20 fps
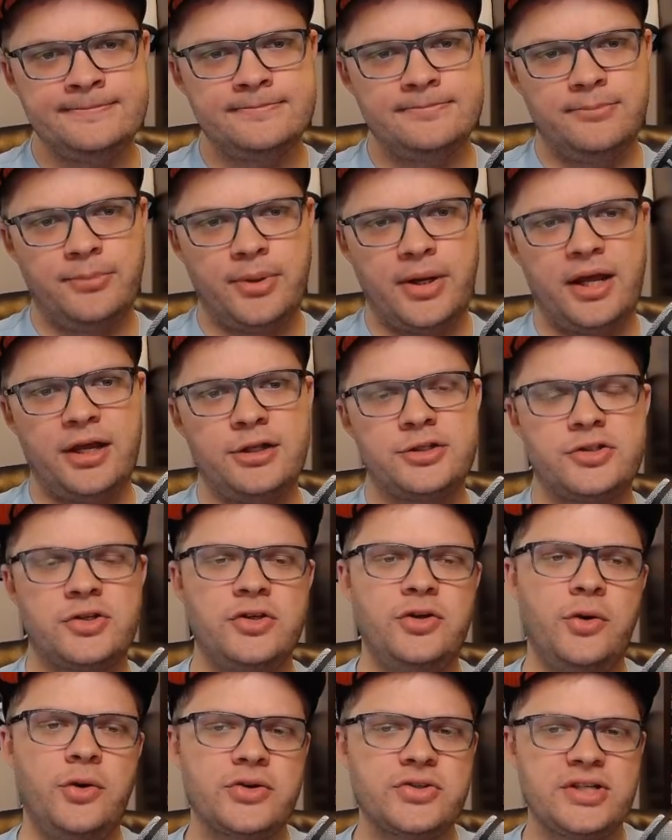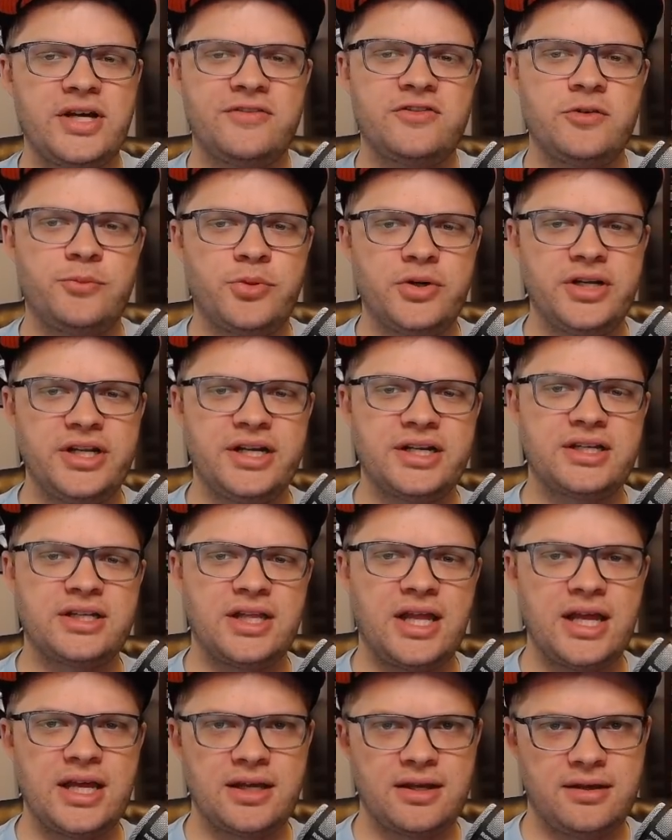But so you also have to predict,
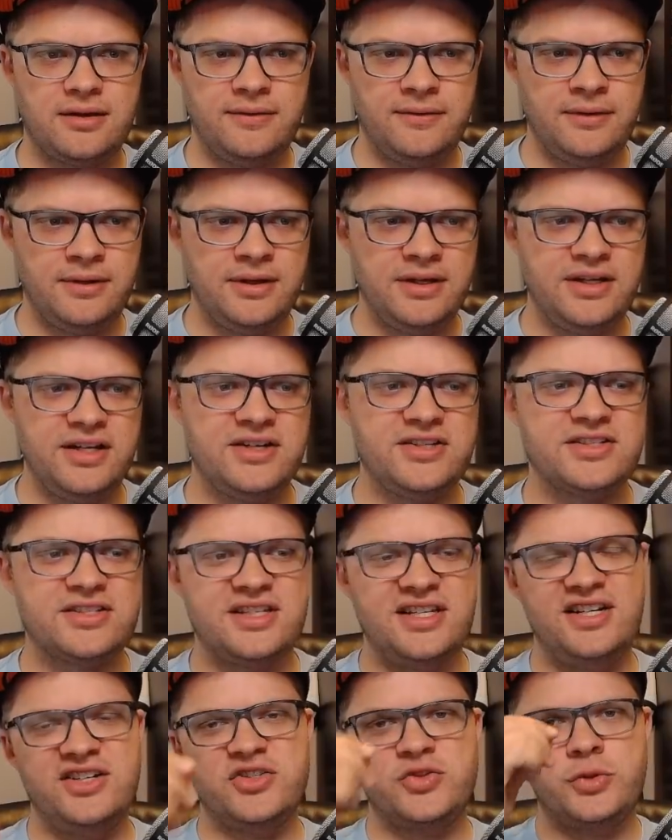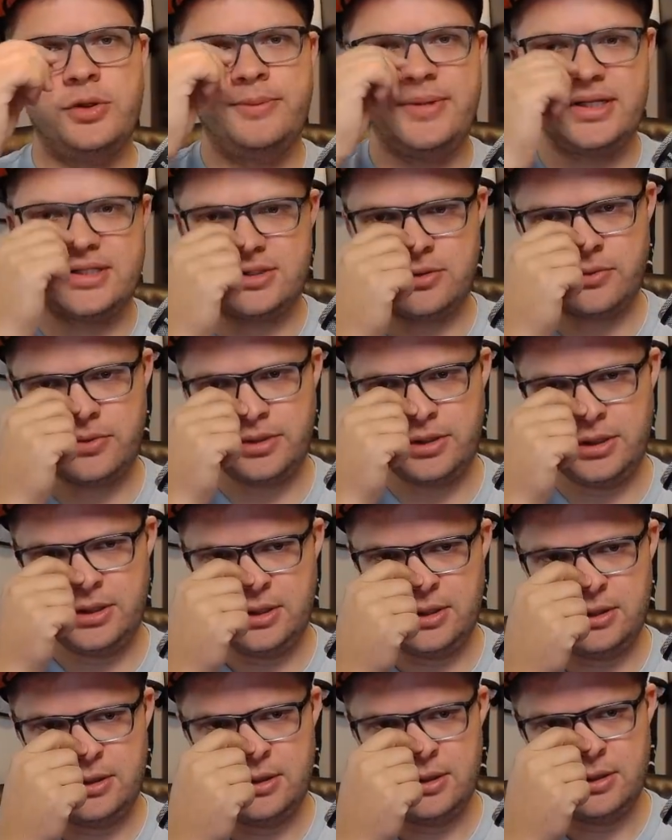like, here's what makes it
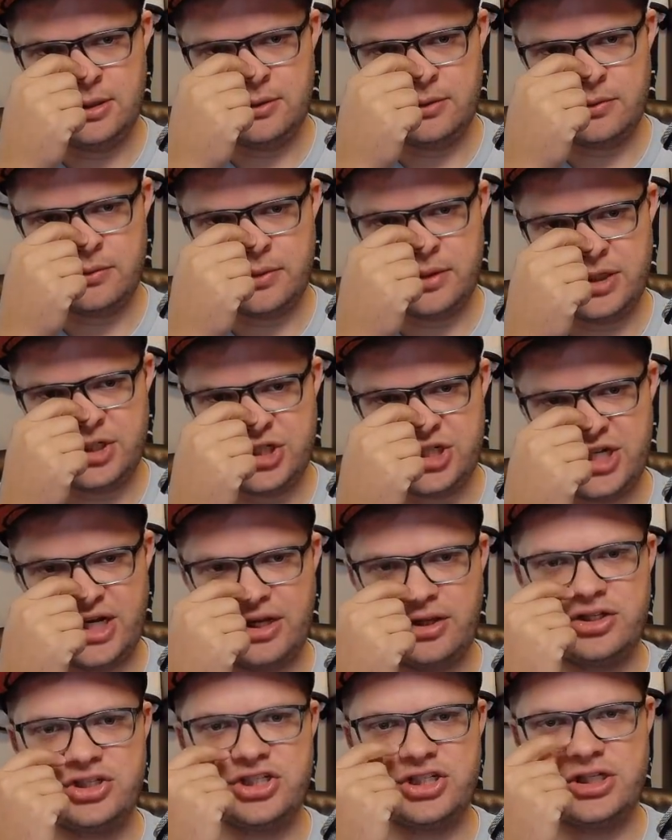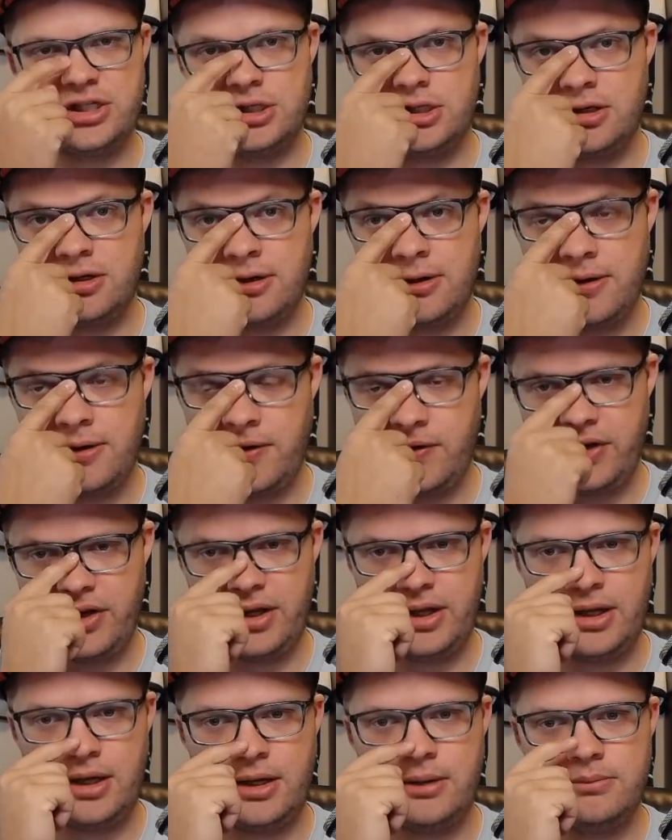really, really challenging here.
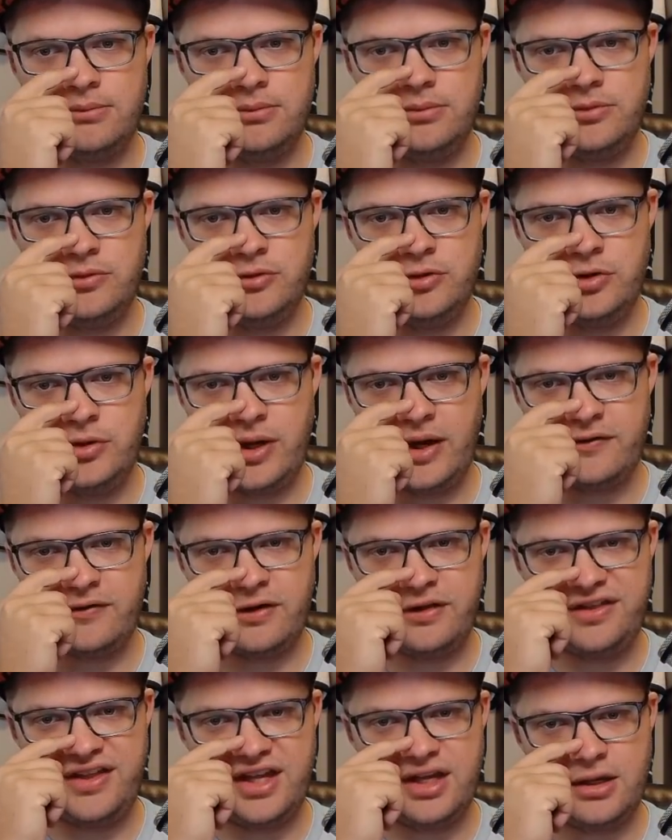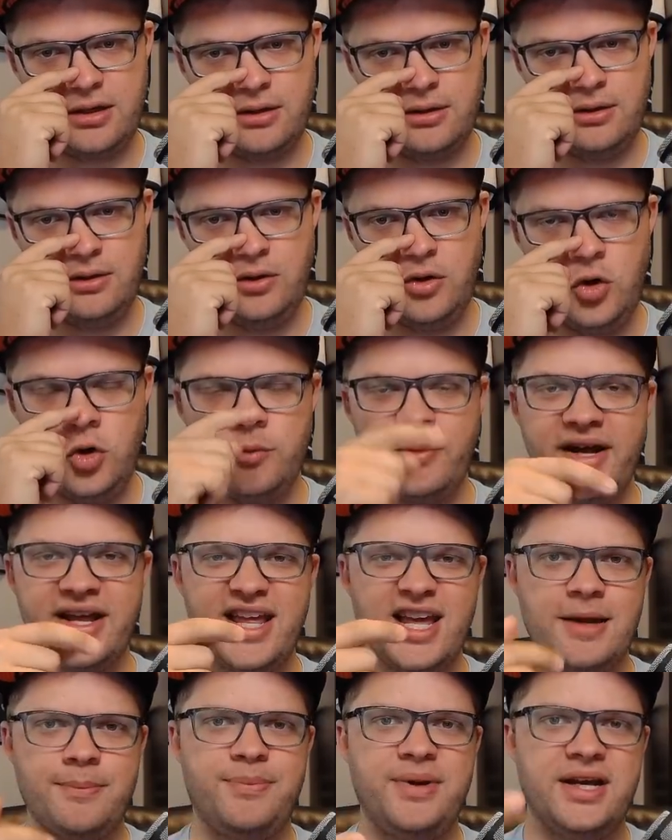You have to think who might
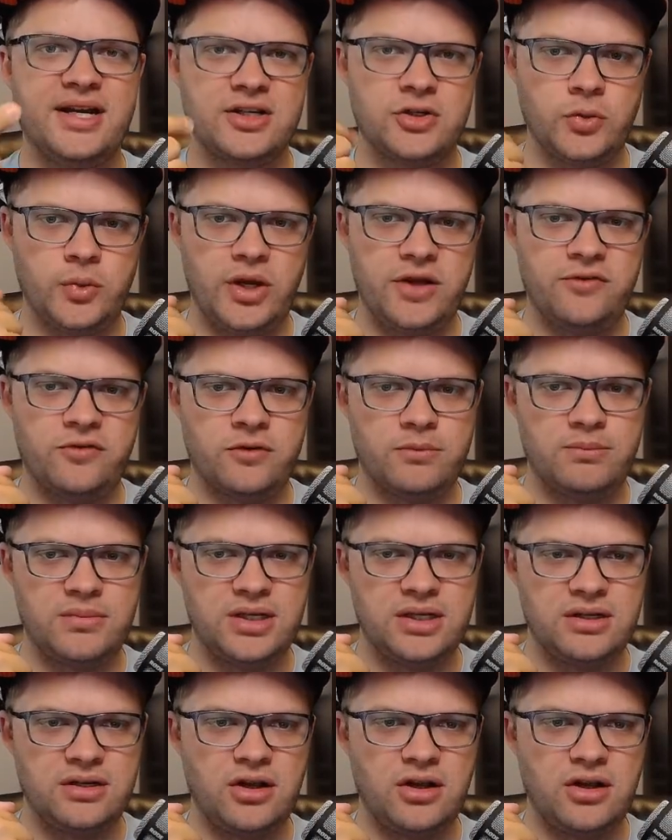get picked away from me.